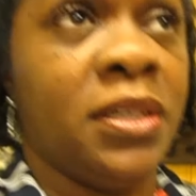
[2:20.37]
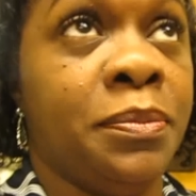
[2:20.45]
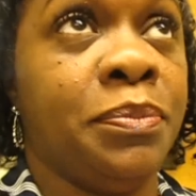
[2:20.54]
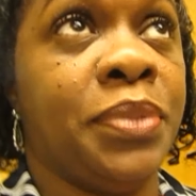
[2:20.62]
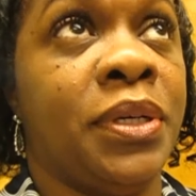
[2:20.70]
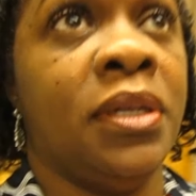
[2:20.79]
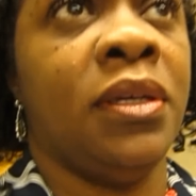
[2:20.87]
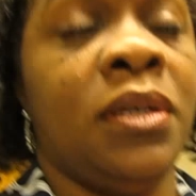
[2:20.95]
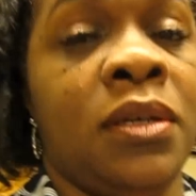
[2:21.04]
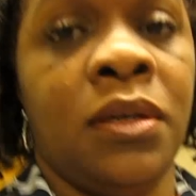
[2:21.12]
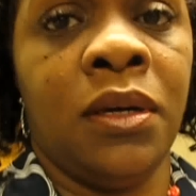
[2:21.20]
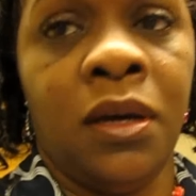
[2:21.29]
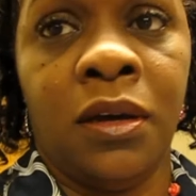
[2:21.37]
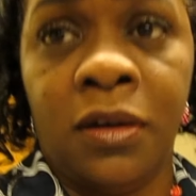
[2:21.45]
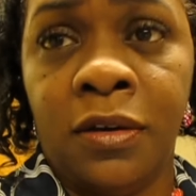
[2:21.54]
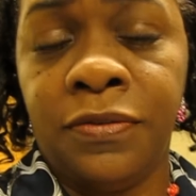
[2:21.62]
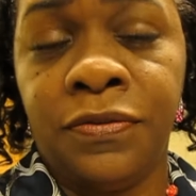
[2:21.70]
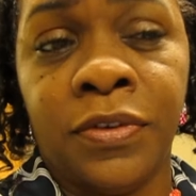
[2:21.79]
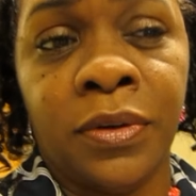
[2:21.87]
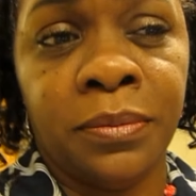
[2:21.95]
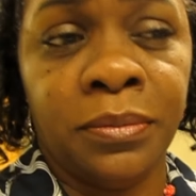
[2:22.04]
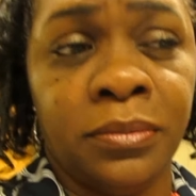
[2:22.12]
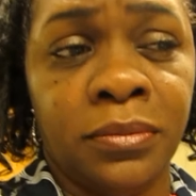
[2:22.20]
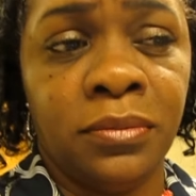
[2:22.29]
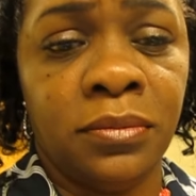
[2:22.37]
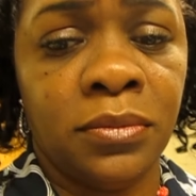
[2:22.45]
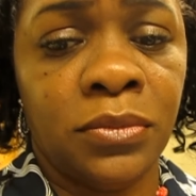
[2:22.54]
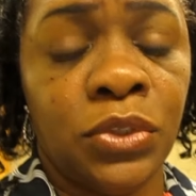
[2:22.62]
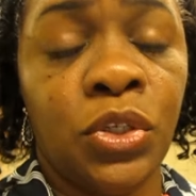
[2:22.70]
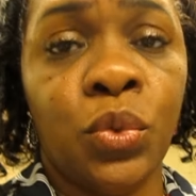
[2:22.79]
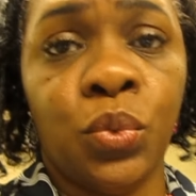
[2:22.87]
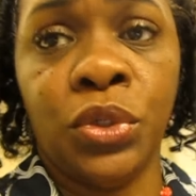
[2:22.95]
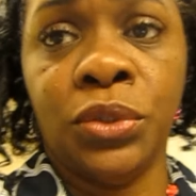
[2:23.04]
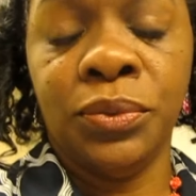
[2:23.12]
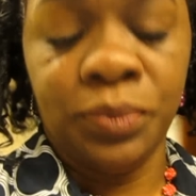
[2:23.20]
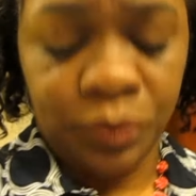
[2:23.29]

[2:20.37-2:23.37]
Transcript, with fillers: up uh, from Goodwill.